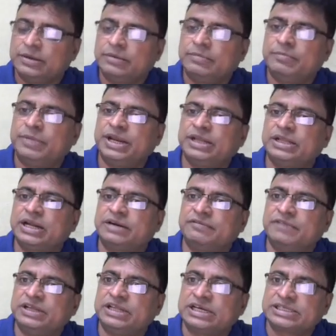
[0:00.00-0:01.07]
Bring that
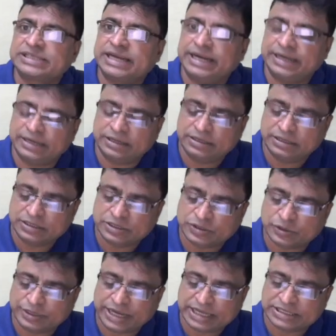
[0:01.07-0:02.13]
V that side. So
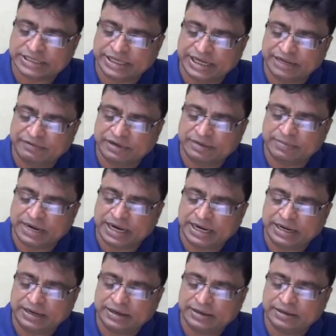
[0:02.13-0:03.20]
x dv
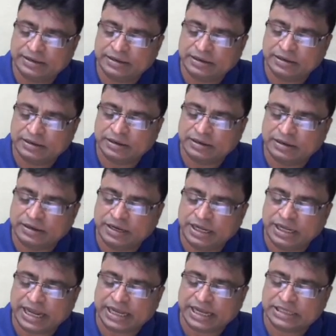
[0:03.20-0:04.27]
by
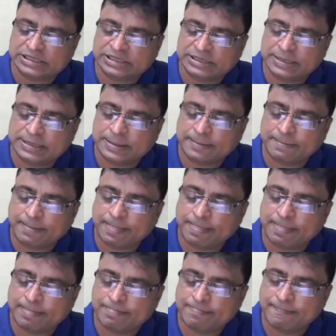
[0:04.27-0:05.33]
dx
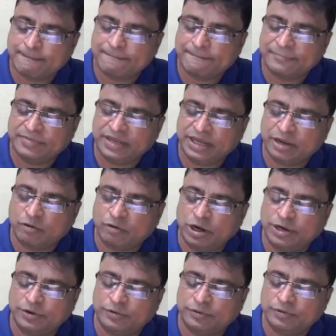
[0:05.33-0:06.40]

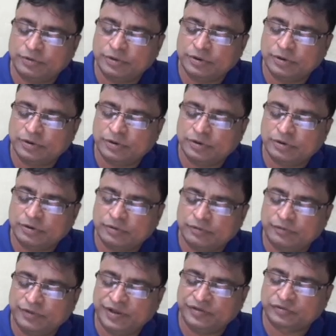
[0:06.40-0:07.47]
equal to
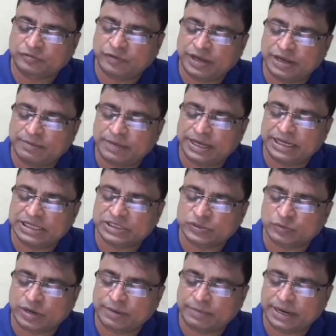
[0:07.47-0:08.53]
V square minus
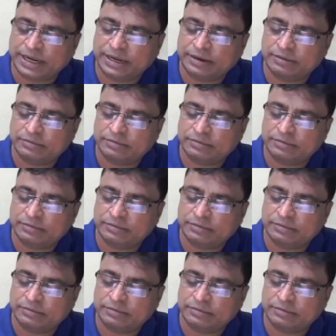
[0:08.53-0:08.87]
1 by